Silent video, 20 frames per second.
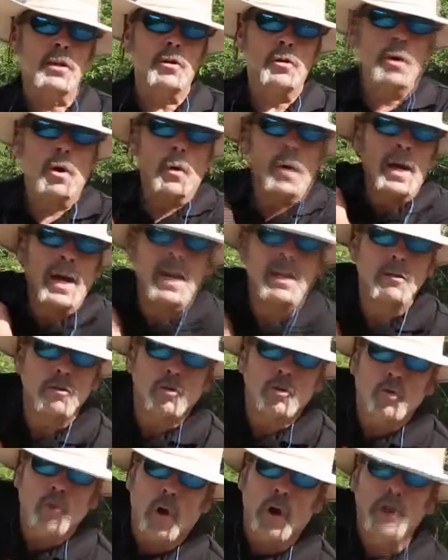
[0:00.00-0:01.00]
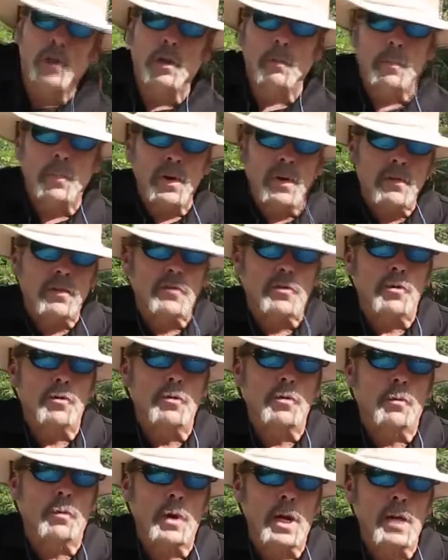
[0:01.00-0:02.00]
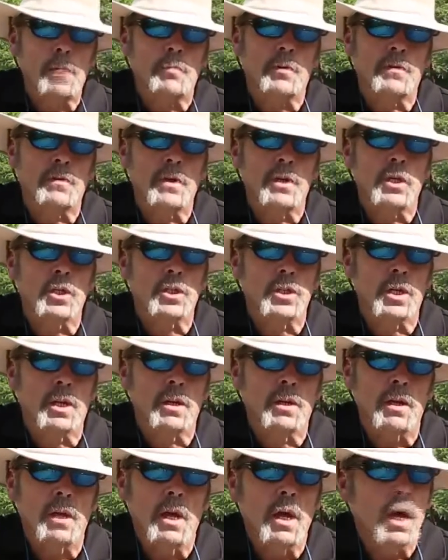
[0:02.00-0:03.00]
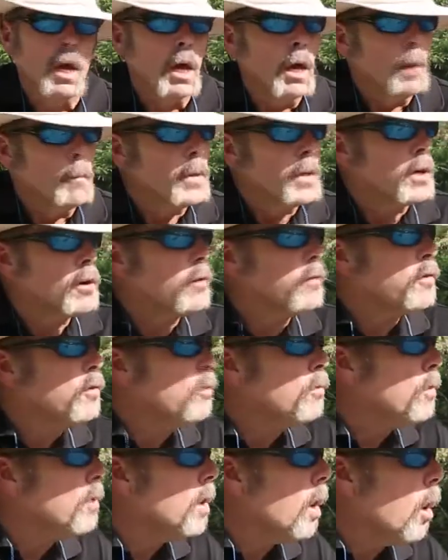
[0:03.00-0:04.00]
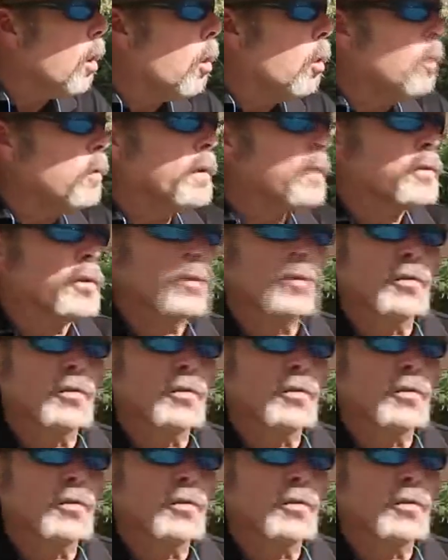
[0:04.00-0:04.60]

and you go ahead and draw your pistol to a ready position because you know that